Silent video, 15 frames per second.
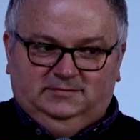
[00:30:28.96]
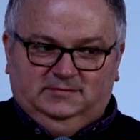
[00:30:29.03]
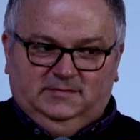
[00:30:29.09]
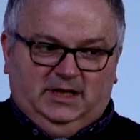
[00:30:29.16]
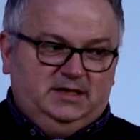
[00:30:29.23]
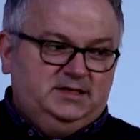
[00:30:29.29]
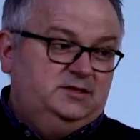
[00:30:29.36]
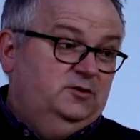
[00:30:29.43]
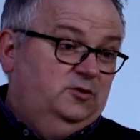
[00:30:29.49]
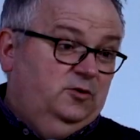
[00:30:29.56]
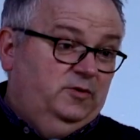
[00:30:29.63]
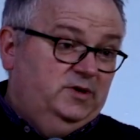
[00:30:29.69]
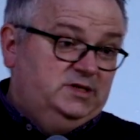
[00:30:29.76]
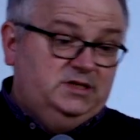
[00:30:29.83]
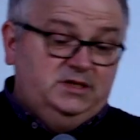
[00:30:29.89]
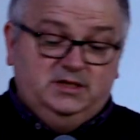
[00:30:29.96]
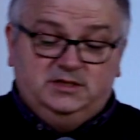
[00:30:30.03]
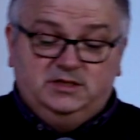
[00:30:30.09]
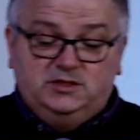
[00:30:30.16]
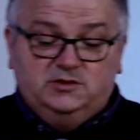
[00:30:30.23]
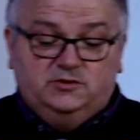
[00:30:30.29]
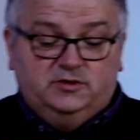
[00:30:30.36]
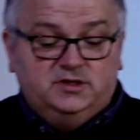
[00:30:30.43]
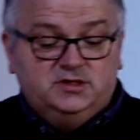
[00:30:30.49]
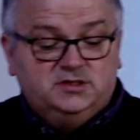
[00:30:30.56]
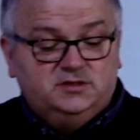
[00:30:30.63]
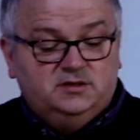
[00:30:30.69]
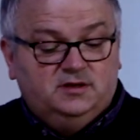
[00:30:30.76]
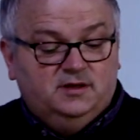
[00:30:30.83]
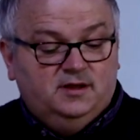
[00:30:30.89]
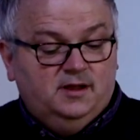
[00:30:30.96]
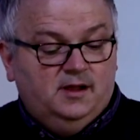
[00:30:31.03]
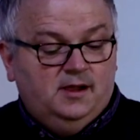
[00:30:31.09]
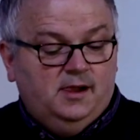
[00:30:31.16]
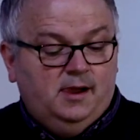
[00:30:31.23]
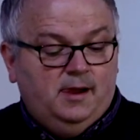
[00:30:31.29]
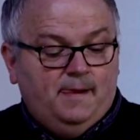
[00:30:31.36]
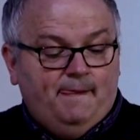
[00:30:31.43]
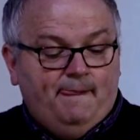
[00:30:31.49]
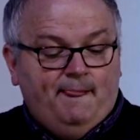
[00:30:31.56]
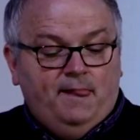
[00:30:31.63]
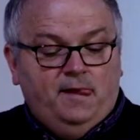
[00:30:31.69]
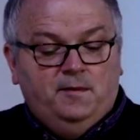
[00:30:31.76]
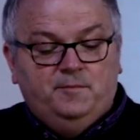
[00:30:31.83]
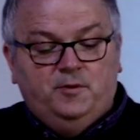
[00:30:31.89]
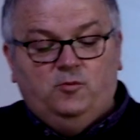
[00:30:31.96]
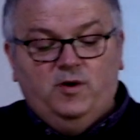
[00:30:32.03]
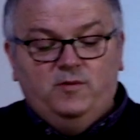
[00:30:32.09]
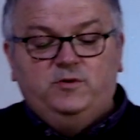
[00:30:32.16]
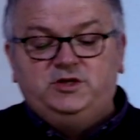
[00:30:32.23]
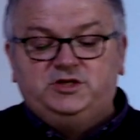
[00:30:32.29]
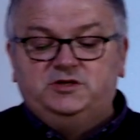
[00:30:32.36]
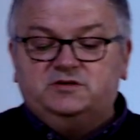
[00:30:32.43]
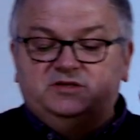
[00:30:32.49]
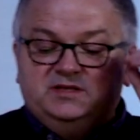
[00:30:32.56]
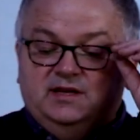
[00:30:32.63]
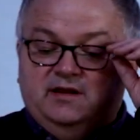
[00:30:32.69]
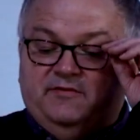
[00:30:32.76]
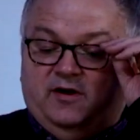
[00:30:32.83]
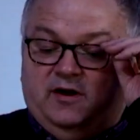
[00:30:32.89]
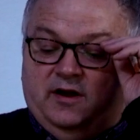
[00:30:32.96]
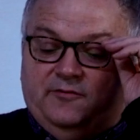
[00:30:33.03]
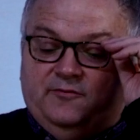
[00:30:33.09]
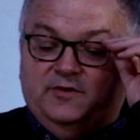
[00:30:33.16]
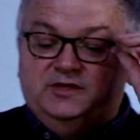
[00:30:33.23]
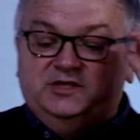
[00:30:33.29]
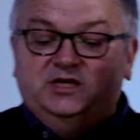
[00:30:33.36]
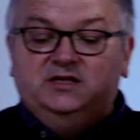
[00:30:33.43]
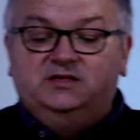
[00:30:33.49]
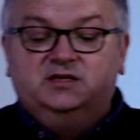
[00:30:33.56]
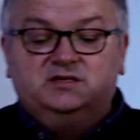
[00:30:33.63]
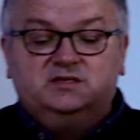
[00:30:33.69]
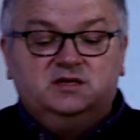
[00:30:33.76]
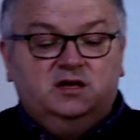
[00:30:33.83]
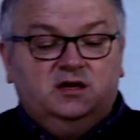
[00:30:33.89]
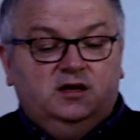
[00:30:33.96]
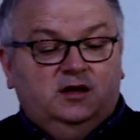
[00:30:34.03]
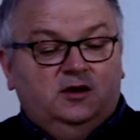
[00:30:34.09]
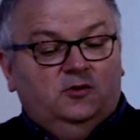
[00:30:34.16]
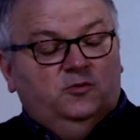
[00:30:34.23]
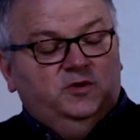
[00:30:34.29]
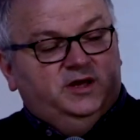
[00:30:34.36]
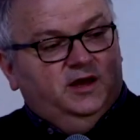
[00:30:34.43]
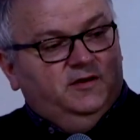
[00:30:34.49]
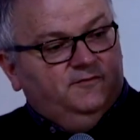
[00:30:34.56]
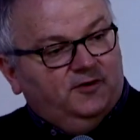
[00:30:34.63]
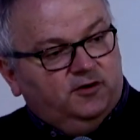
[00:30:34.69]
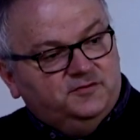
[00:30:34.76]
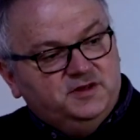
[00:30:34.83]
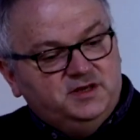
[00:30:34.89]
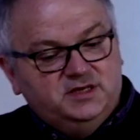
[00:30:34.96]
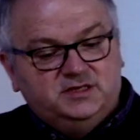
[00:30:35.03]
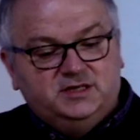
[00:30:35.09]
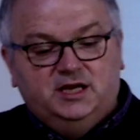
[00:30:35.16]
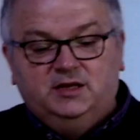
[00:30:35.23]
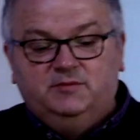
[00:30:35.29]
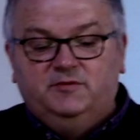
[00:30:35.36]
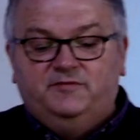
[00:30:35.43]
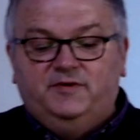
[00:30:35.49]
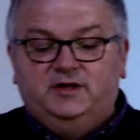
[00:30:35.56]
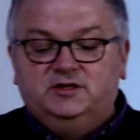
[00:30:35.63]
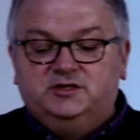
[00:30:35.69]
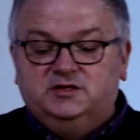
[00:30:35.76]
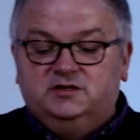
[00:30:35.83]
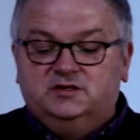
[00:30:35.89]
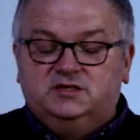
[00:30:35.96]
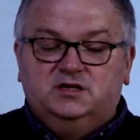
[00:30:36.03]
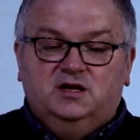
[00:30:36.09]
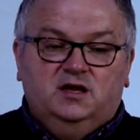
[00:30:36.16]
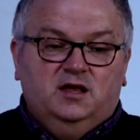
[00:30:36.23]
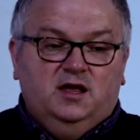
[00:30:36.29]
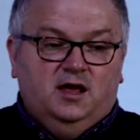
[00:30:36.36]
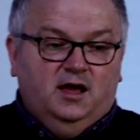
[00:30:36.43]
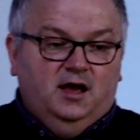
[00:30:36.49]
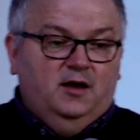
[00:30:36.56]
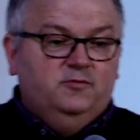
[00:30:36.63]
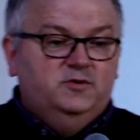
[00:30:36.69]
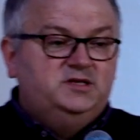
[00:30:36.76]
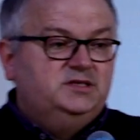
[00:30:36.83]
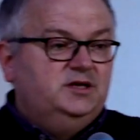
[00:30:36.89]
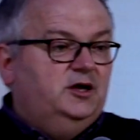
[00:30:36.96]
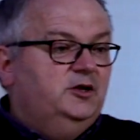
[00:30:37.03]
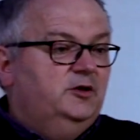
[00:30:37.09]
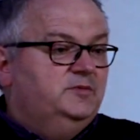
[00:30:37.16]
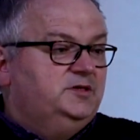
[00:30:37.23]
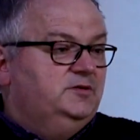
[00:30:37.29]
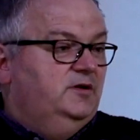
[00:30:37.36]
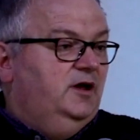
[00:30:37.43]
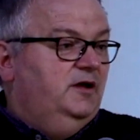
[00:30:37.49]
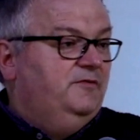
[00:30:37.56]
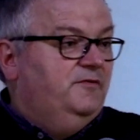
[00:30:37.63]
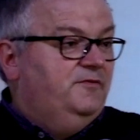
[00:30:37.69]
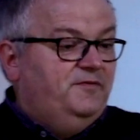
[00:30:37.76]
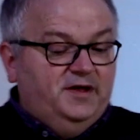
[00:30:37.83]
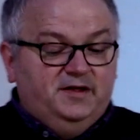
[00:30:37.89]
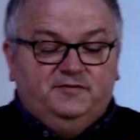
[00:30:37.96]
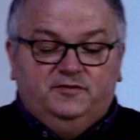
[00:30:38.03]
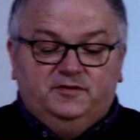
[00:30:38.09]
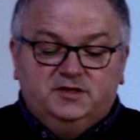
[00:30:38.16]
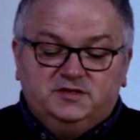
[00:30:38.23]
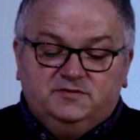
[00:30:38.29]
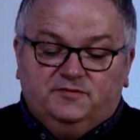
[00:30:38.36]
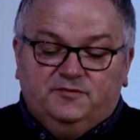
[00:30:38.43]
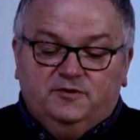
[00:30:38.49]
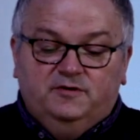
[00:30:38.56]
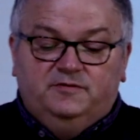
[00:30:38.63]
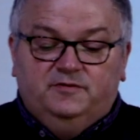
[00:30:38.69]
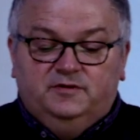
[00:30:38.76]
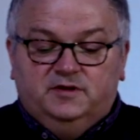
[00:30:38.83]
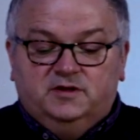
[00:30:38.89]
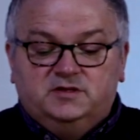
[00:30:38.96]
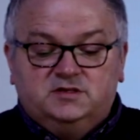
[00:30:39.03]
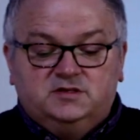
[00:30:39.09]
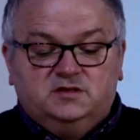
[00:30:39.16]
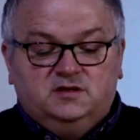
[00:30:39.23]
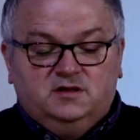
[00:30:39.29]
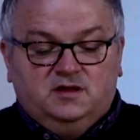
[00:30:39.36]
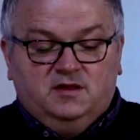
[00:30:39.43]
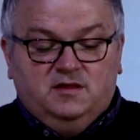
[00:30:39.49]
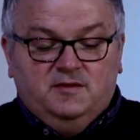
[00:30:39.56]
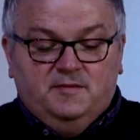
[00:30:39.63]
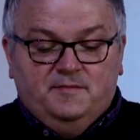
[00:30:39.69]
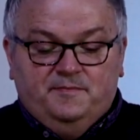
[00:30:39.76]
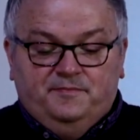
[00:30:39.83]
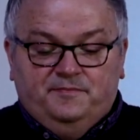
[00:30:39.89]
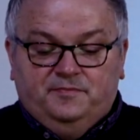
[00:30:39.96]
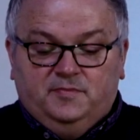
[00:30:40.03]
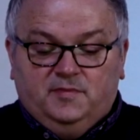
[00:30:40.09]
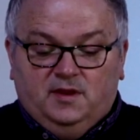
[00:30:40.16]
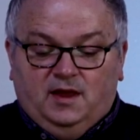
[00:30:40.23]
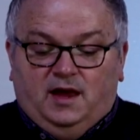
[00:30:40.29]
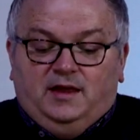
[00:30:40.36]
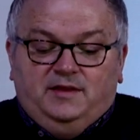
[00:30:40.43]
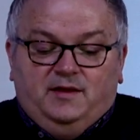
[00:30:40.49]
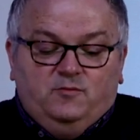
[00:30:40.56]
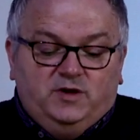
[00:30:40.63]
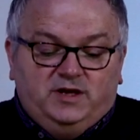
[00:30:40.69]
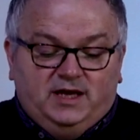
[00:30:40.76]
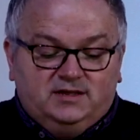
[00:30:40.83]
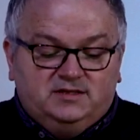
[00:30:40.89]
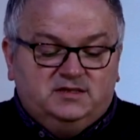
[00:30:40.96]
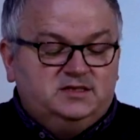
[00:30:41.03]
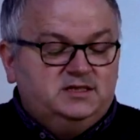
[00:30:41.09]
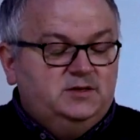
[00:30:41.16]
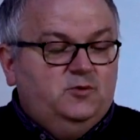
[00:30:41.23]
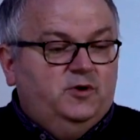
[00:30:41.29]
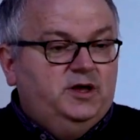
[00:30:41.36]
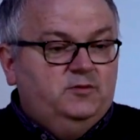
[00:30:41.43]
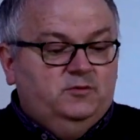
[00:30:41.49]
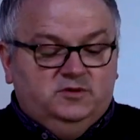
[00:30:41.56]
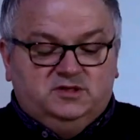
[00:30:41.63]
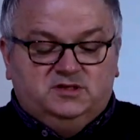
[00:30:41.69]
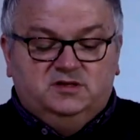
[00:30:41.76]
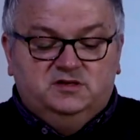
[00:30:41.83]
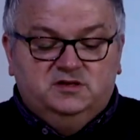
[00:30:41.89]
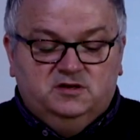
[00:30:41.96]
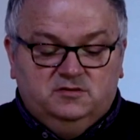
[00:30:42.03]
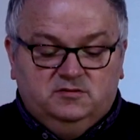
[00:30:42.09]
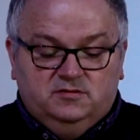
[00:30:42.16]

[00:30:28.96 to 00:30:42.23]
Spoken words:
That's not always an easy choice. But when we choose to live our life with Jesus, we get involved in his kingdom adventures, and we sign up to a life of faithfulness and fruitfulness. And then we get to see what he wants to do.